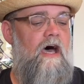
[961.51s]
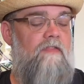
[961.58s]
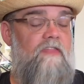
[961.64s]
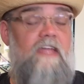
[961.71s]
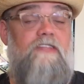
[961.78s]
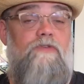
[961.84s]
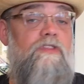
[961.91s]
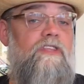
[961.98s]

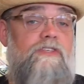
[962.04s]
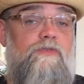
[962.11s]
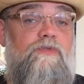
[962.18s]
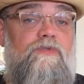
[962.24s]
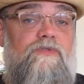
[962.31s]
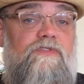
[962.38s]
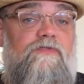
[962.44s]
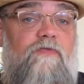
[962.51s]
That's when this
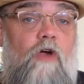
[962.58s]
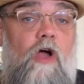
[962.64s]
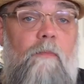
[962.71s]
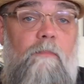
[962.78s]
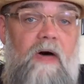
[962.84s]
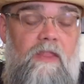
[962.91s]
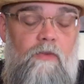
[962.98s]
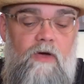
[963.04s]
was from,
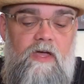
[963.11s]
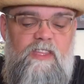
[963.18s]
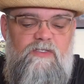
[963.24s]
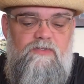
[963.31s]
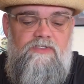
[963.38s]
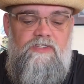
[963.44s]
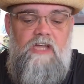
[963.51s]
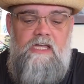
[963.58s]
by the way. This
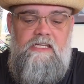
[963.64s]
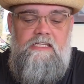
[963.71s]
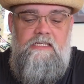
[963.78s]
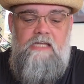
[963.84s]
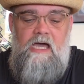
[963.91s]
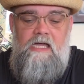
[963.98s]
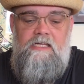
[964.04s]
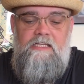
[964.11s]
was a
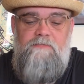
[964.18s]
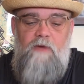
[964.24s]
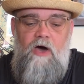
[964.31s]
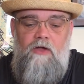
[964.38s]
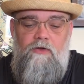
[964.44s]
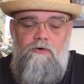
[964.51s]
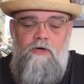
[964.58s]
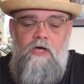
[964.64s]
1990s
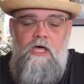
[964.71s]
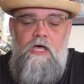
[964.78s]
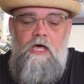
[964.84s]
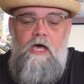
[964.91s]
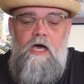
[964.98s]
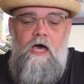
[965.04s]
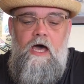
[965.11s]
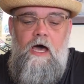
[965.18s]

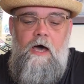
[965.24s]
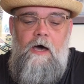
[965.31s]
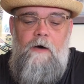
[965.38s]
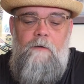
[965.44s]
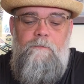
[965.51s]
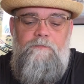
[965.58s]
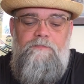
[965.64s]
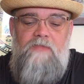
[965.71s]
model.
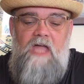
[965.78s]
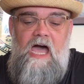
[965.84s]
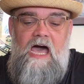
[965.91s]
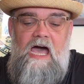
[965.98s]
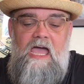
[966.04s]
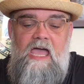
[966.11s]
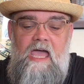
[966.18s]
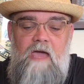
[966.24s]

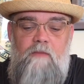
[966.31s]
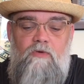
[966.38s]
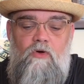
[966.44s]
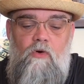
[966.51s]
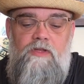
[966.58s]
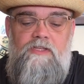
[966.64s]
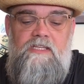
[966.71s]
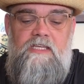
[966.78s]
I am
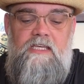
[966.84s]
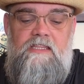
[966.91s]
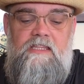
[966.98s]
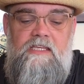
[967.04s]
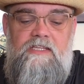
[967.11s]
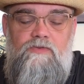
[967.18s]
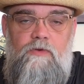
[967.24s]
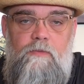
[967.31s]
going to get
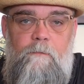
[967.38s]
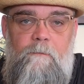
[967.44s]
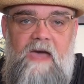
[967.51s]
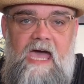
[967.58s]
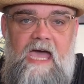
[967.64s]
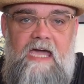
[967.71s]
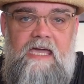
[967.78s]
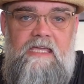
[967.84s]
this one
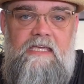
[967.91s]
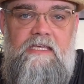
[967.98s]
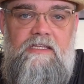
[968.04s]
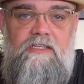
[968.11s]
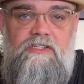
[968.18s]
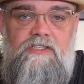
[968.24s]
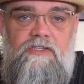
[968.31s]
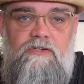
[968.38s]
back
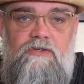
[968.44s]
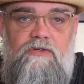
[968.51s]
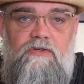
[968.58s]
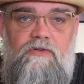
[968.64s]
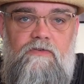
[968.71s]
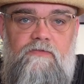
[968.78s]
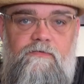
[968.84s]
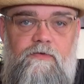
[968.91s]

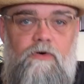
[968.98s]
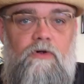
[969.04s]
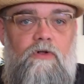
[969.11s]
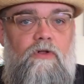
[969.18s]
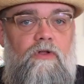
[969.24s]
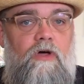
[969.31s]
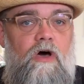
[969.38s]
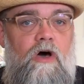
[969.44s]
into
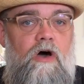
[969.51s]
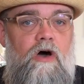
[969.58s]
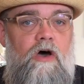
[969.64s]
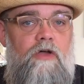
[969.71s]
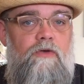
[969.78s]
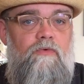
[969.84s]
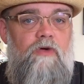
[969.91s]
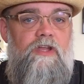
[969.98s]

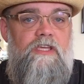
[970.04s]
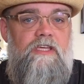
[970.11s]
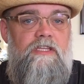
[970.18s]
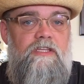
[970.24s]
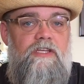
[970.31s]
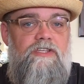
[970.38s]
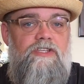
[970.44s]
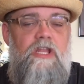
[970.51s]
full-on running
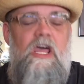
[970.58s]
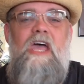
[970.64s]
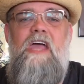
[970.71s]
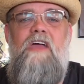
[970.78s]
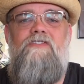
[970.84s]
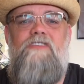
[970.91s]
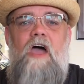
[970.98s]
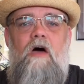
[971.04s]
condition.
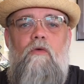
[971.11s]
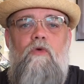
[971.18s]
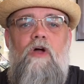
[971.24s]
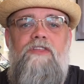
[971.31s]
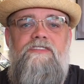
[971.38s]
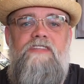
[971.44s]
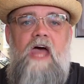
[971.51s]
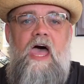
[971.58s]
Here's how it
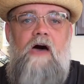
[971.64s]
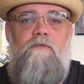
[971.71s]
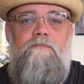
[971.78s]
runs now.